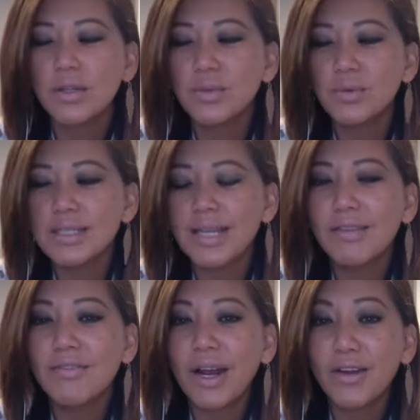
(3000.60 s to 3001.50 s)
who has
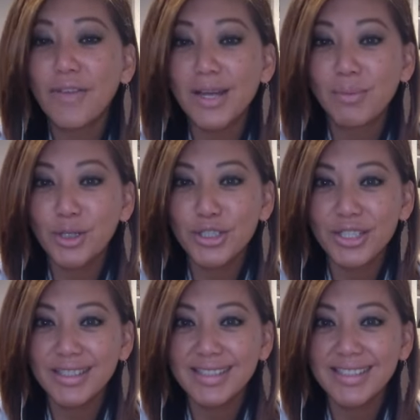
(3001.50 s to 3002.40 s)
like verified
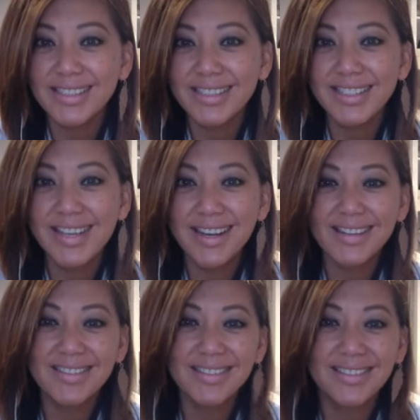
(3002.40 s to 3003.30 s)
purchase,
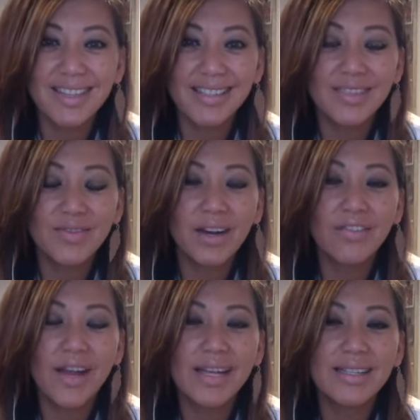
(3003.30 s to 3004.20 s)
that's
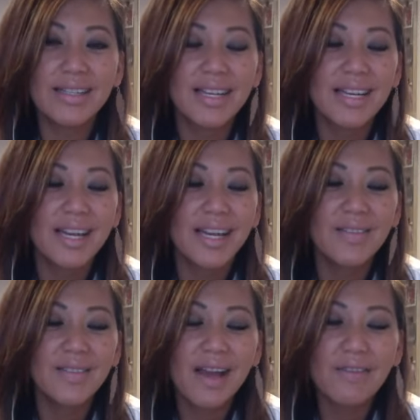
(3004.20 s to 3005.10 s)
verified
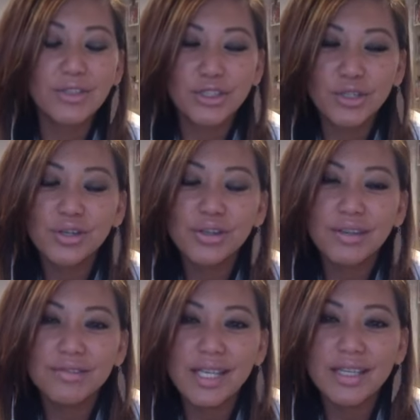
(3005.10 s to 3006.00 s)
that for sure
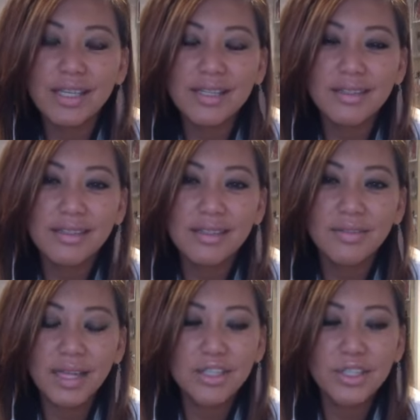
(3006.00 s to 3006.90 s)
they've taken
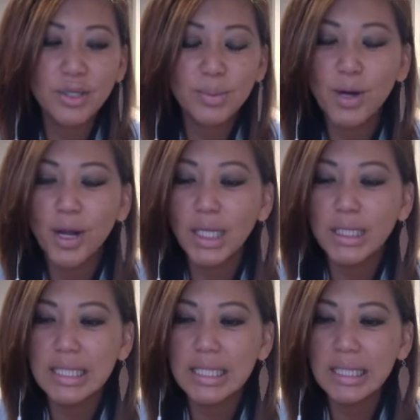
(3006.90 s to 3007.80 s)
advantage of your
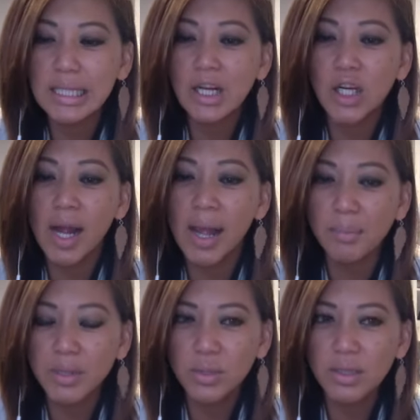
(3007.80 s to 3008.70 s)
product and they are
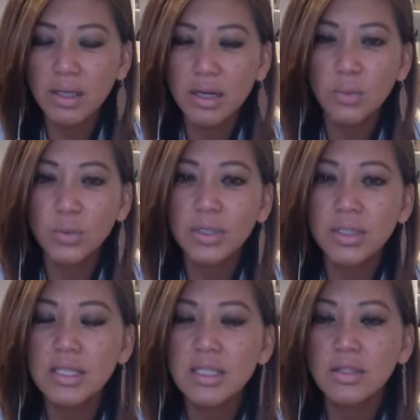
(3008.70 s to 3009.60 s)
happy with it and will
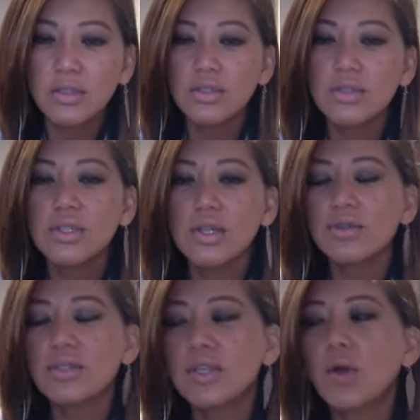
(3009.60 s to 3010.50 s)
continue to do so.
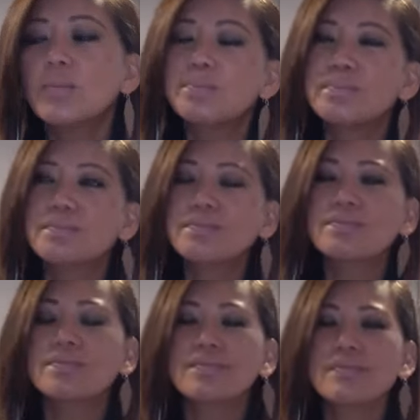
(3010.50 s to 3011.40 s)
So
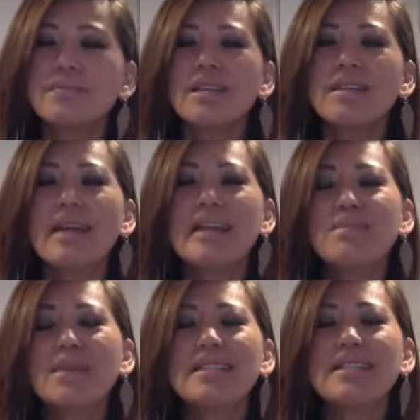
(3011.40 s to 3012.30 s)
that's
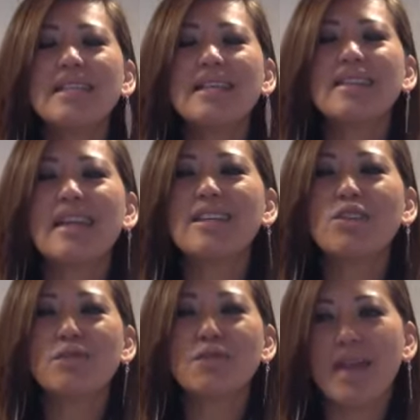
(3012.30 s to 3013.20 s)
amazing. And thank
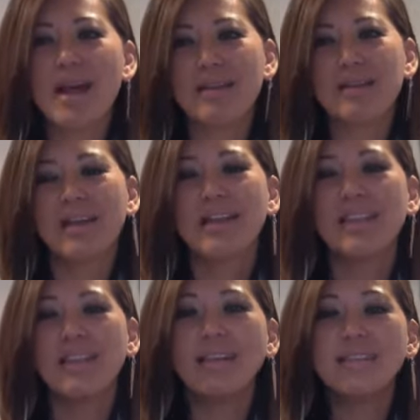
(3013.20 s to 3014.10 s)
you for that.
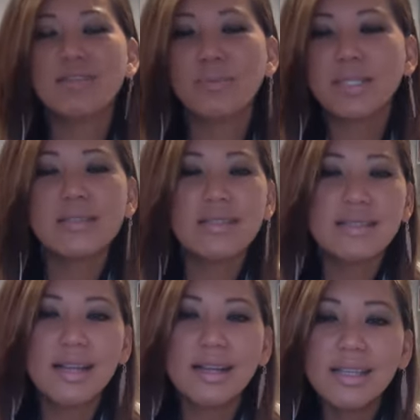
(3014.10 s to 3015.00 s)
Lots of business
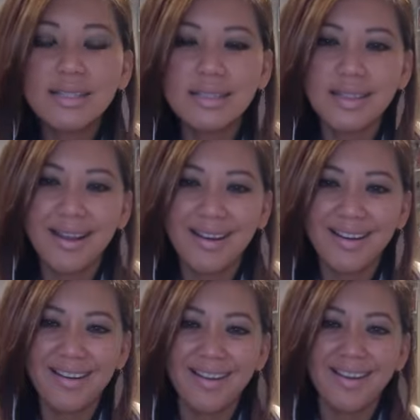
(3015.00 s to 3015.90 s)
nuggets there.